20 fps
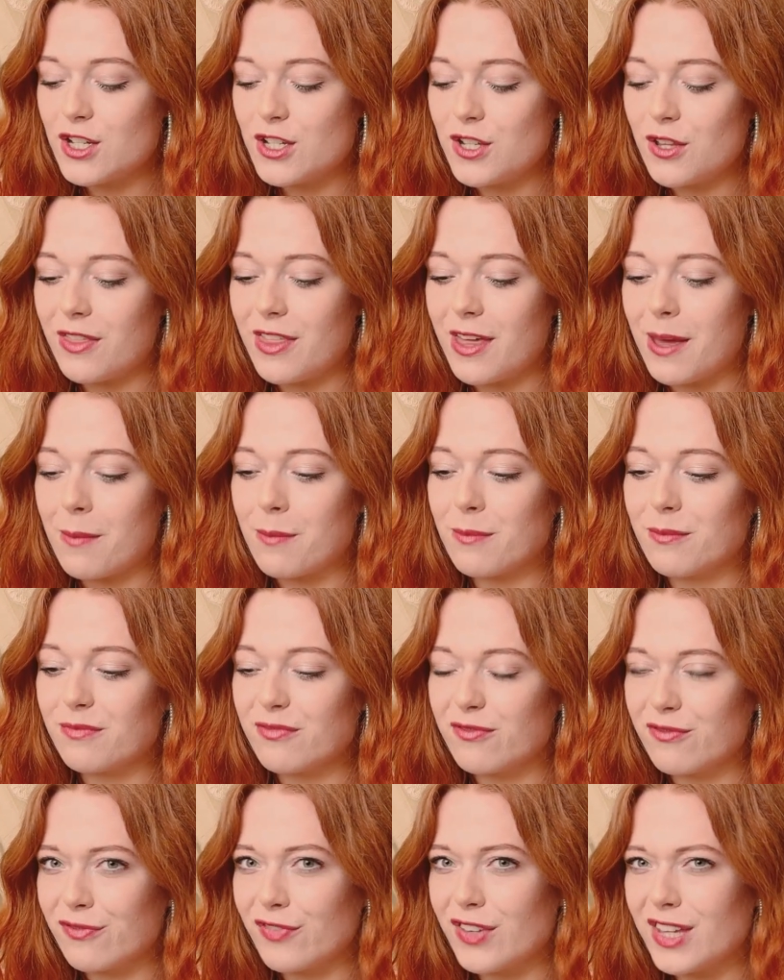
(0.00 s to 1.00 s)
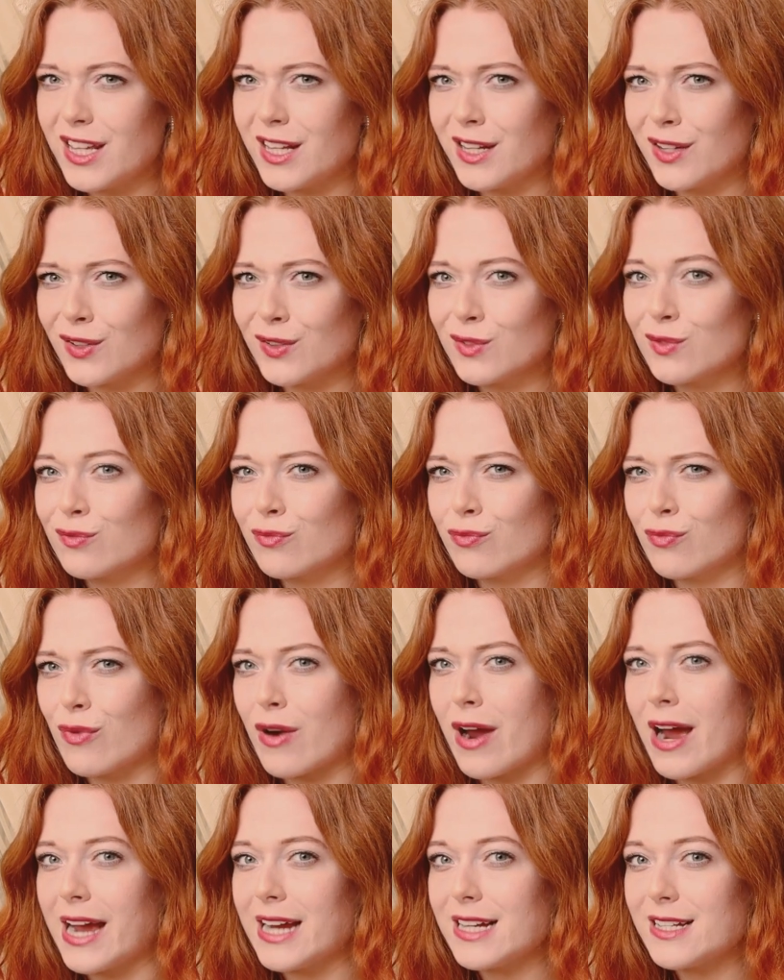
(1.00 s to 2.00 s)
to them feel
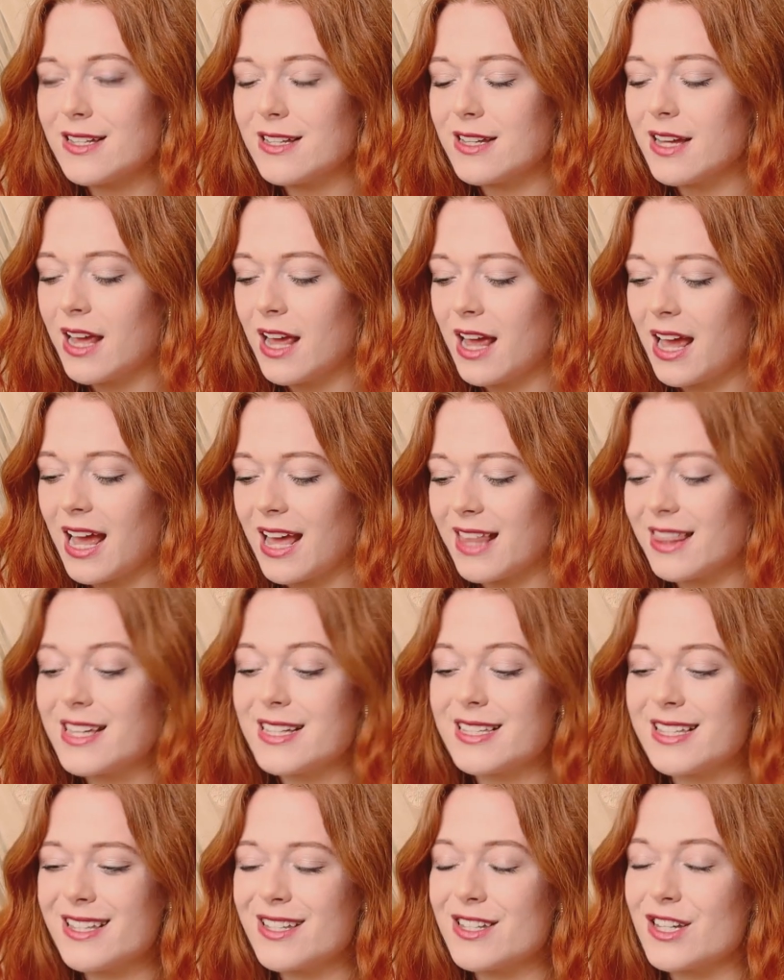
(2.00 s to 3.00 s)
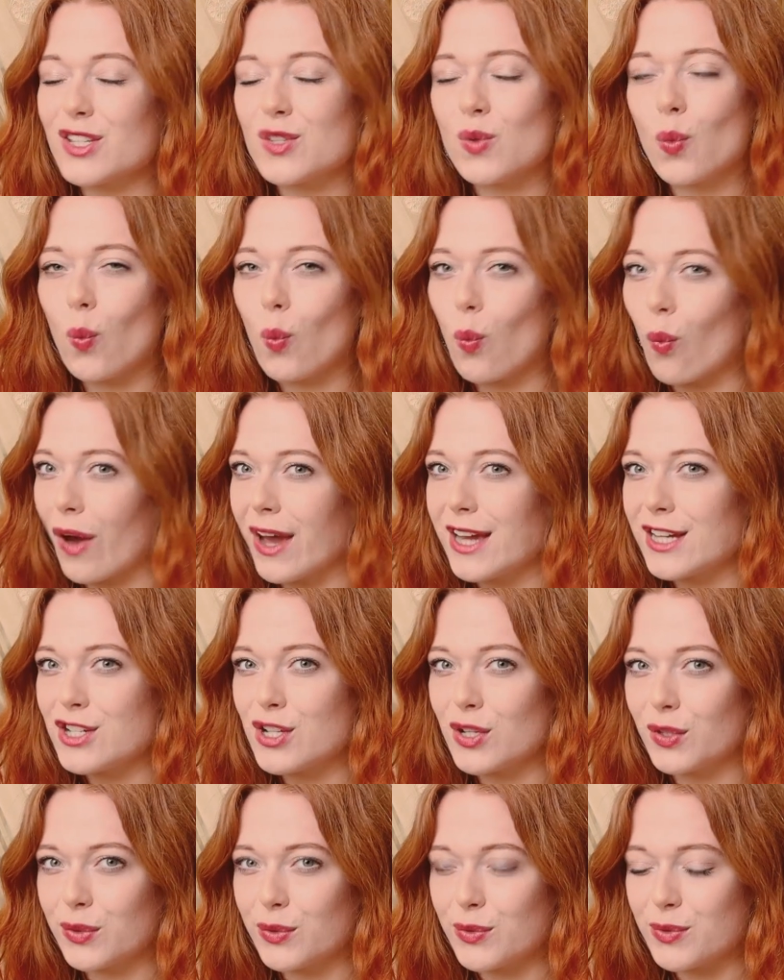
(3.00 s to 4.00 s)
right and this is just way
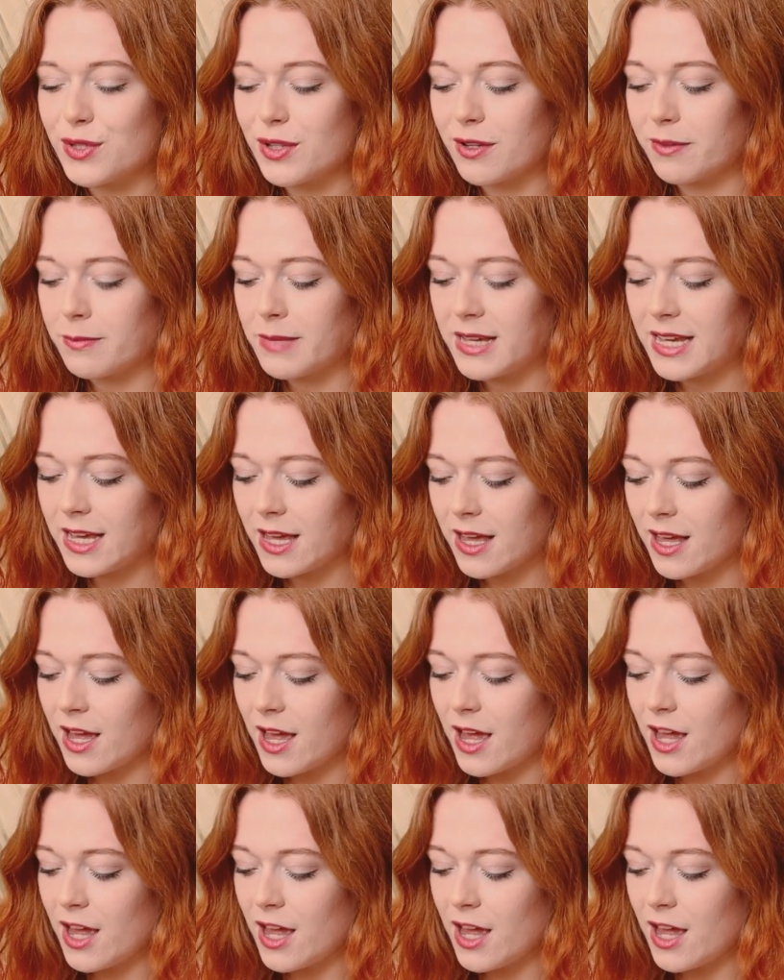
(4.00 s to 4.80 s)
too loose on me